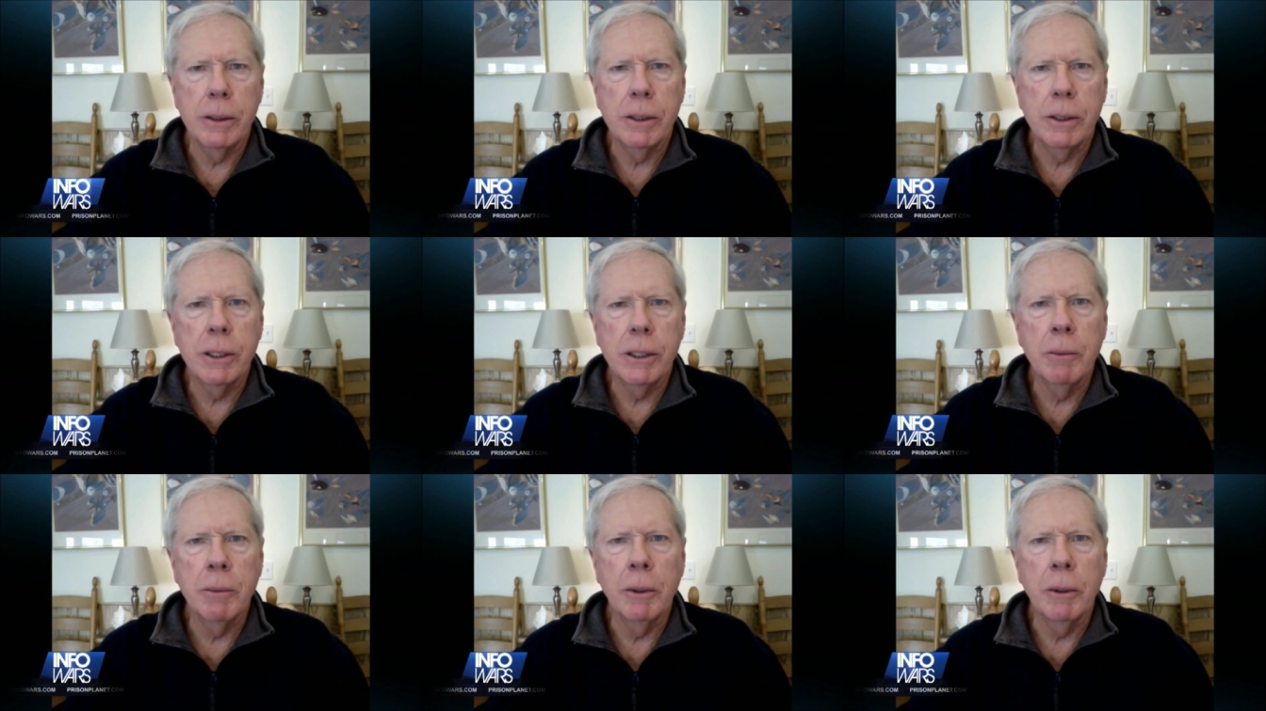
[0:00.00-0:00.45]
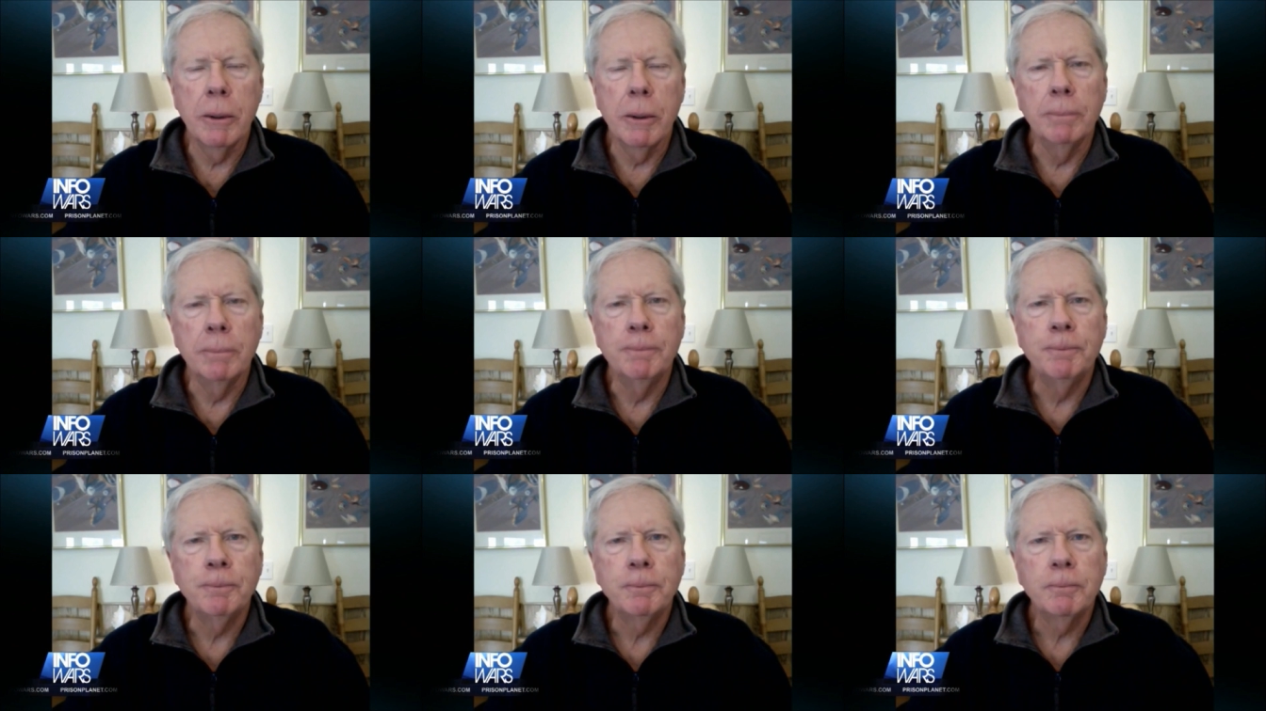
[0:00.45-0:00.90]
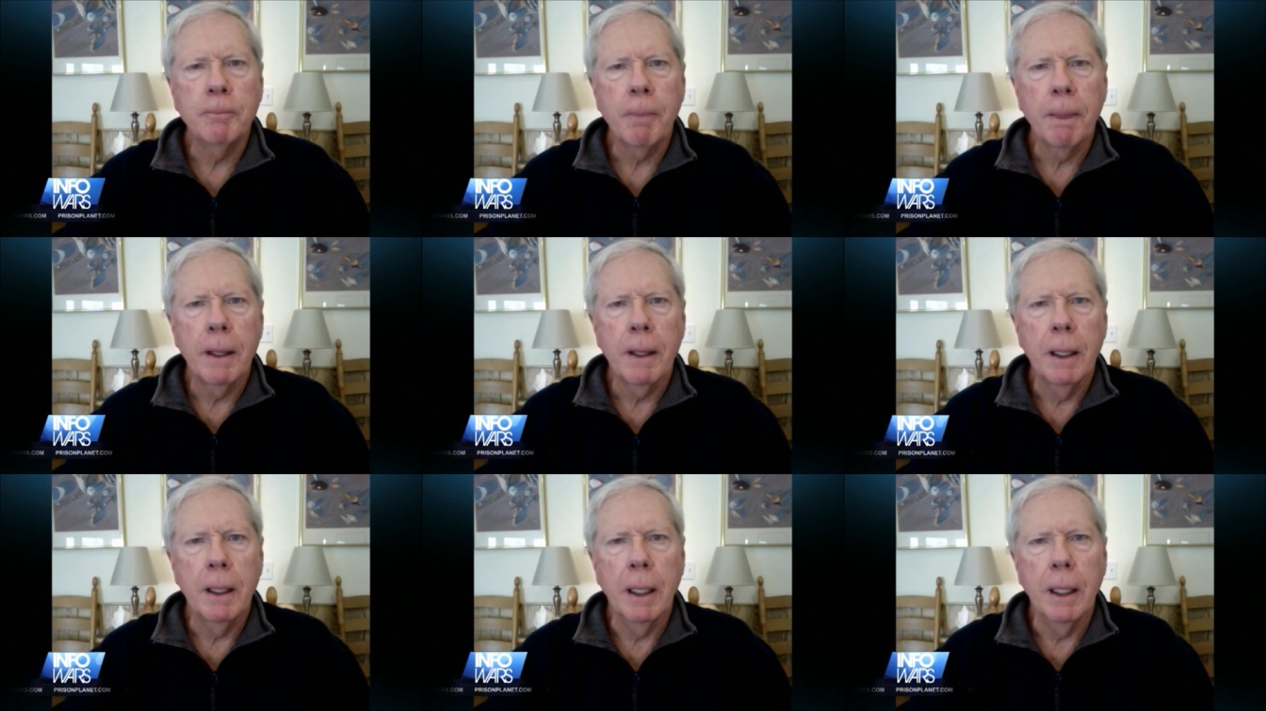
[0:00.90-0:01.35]
similar
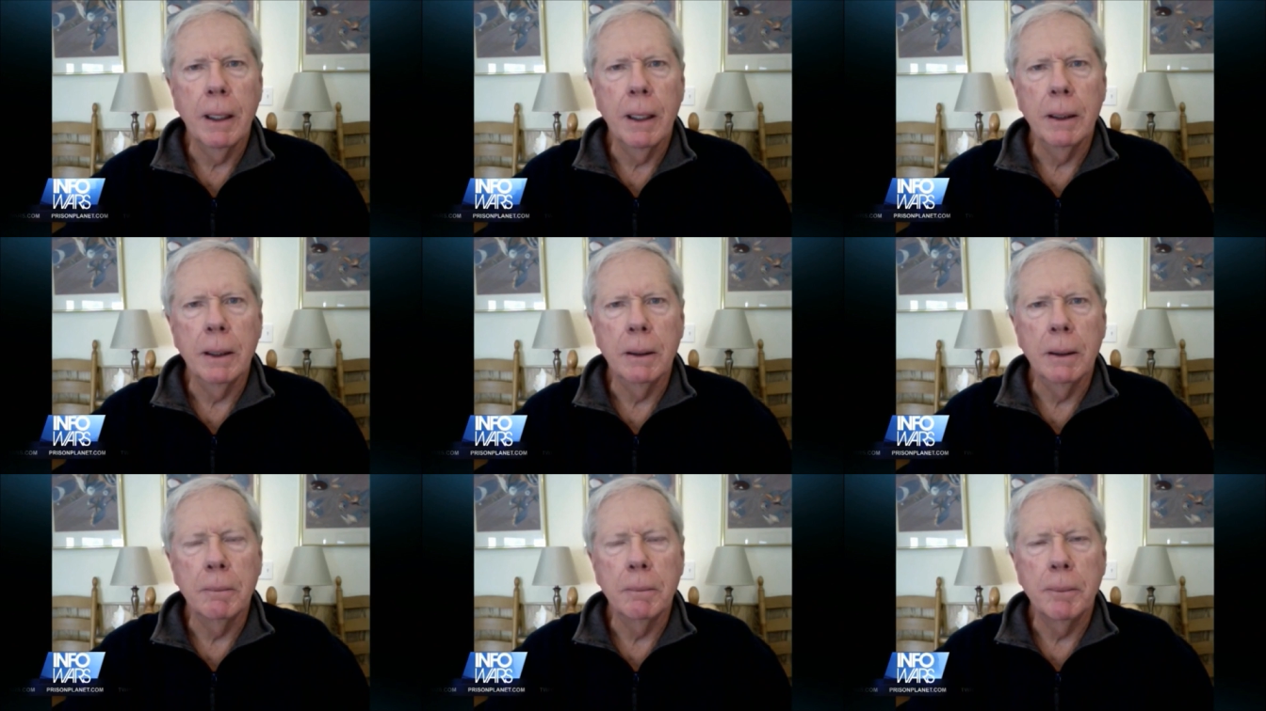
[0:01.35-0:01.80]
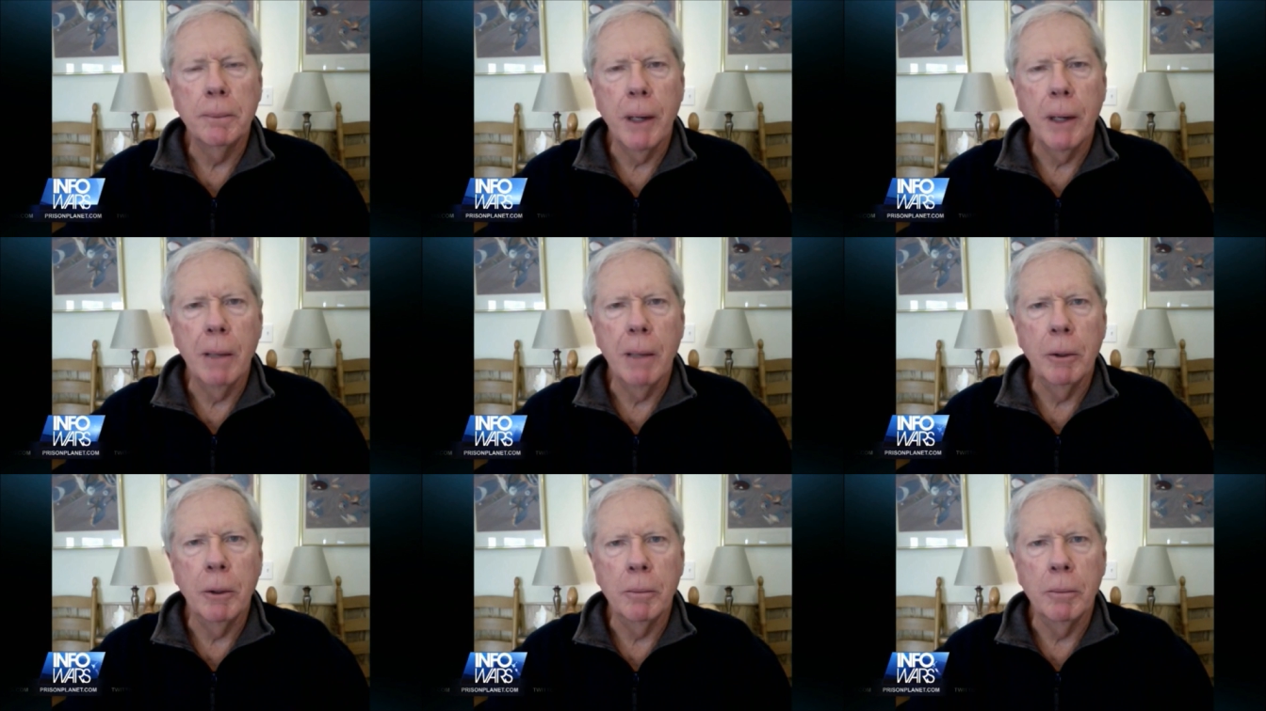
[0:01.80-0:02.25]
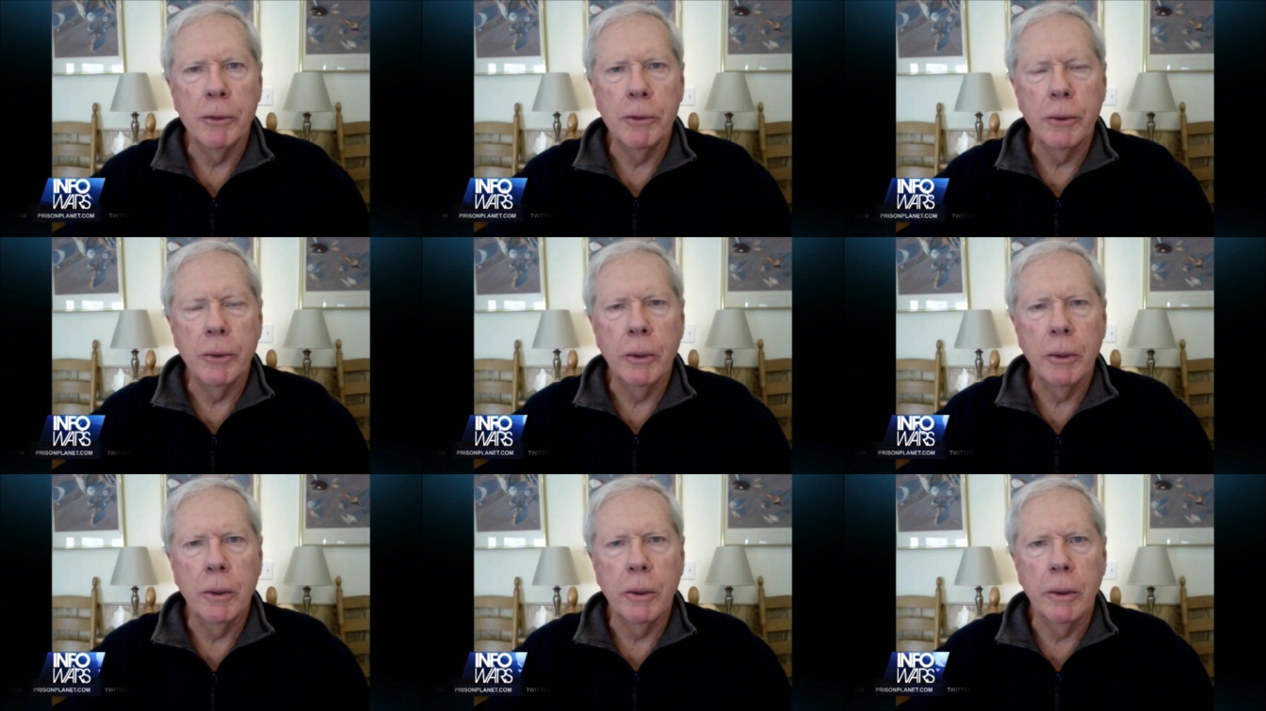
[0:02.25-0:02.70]
uh, problems
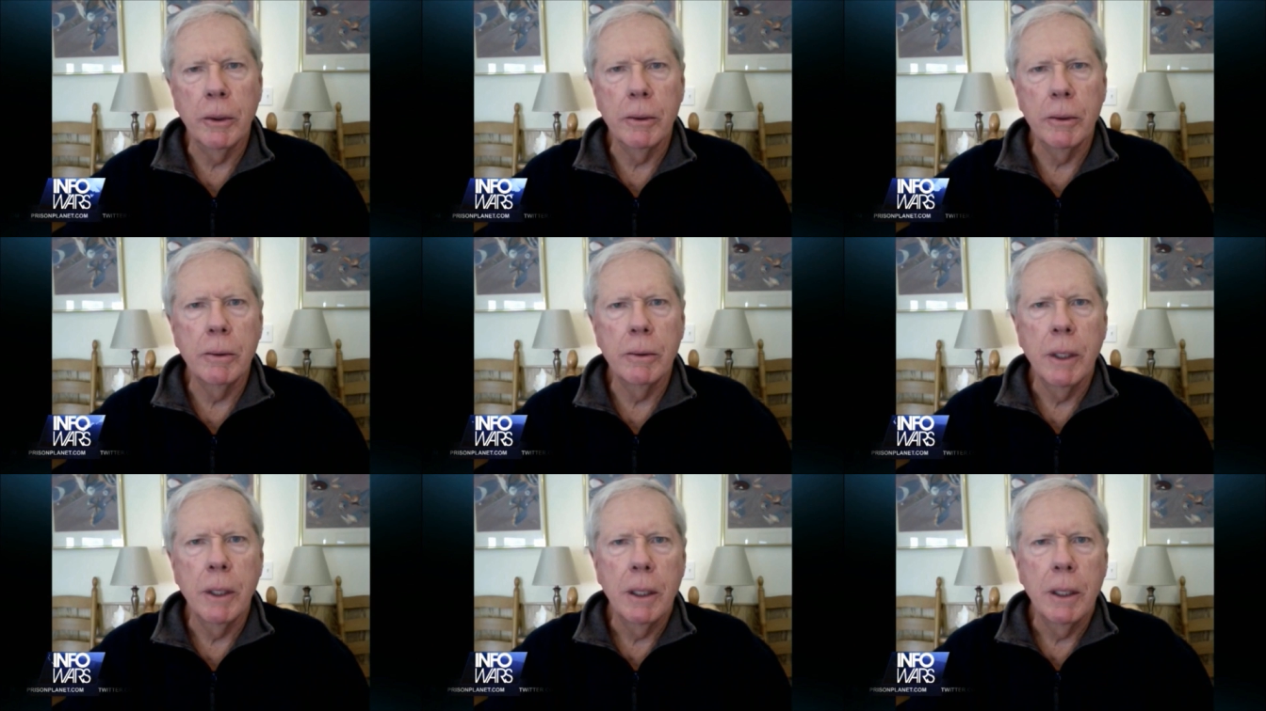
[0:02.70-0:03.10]
or